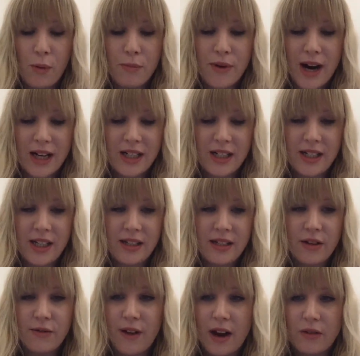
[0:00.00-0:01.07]
practices
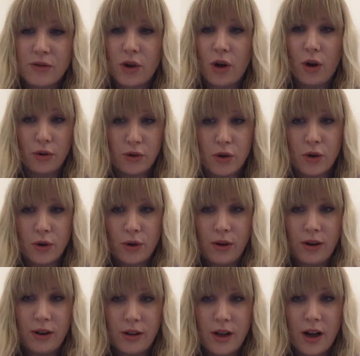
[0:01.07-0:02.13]
around
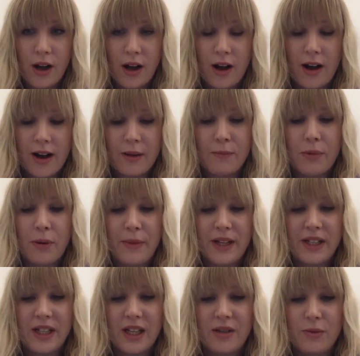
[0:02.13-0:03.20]
on-call are
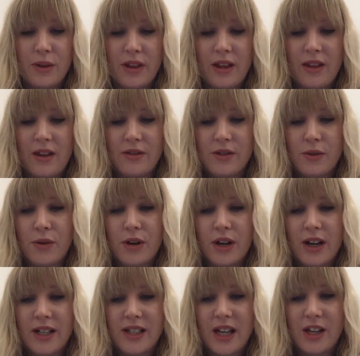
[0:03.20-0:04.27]
implemented within those
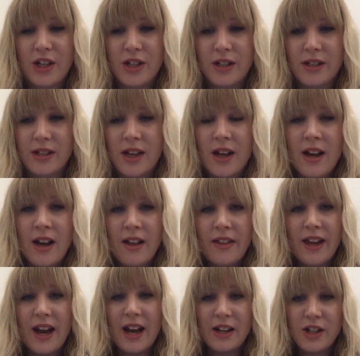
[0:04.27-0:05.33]
organizations,
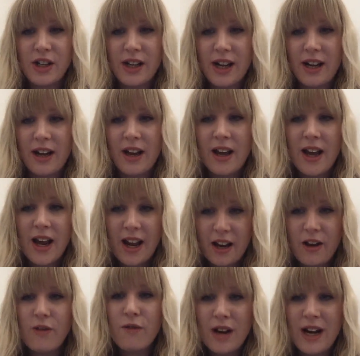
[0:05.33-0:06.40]
then actually it
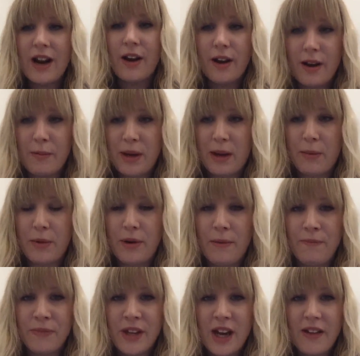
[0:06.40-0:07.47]
can really hurt
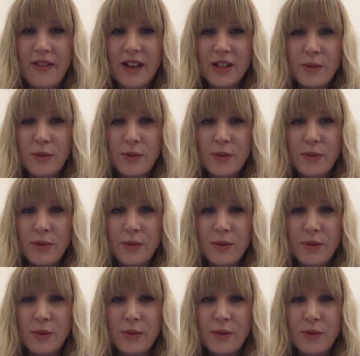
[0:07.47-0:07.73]
people. And that's